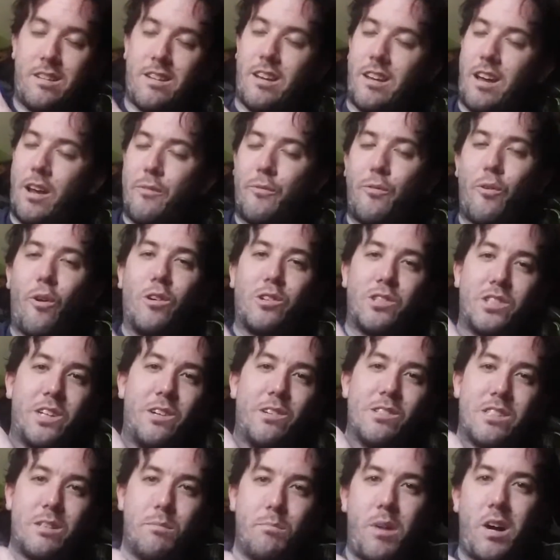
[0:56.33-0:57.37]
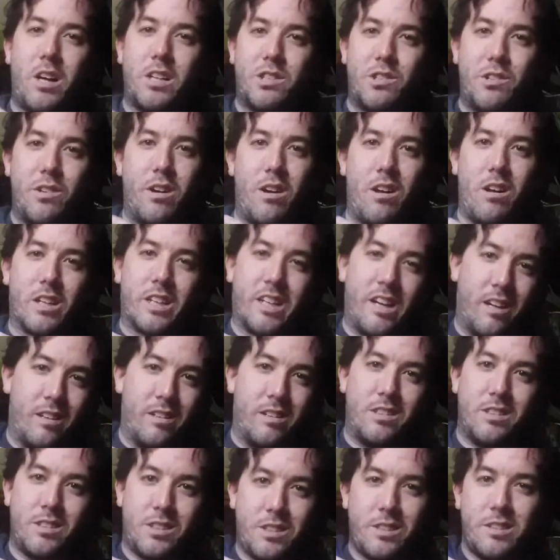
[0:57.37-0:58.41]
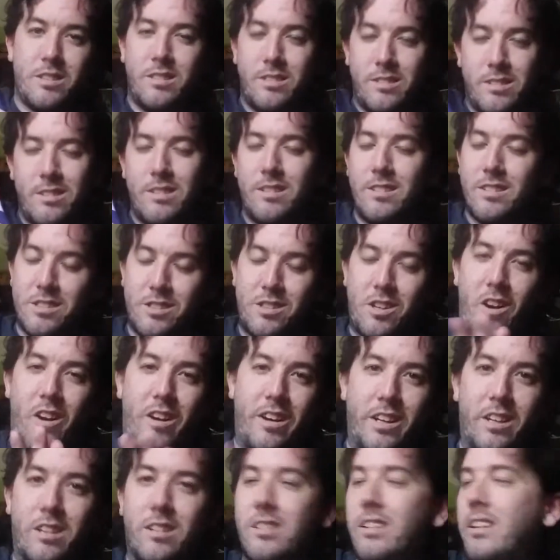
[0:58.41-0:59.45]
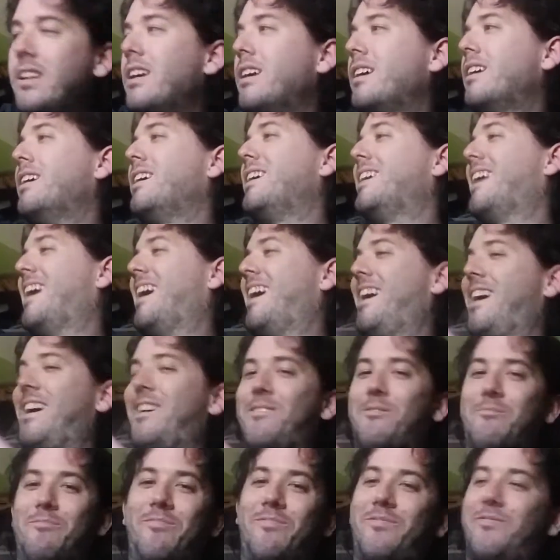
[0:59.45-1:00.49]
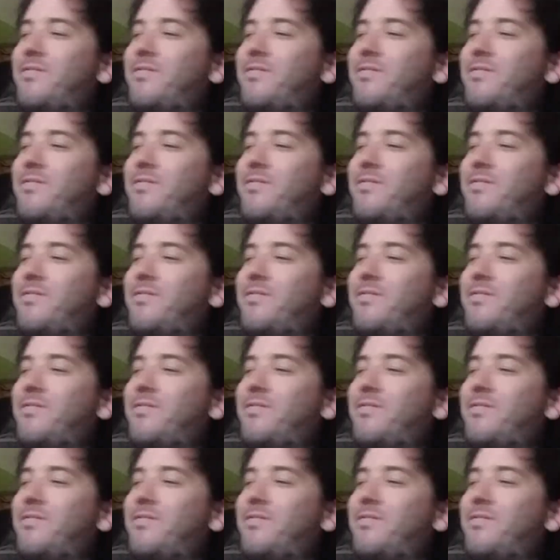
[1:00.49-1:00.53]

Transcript: unfortunately, it was the Montreal colors. Sorry, Neil. Um,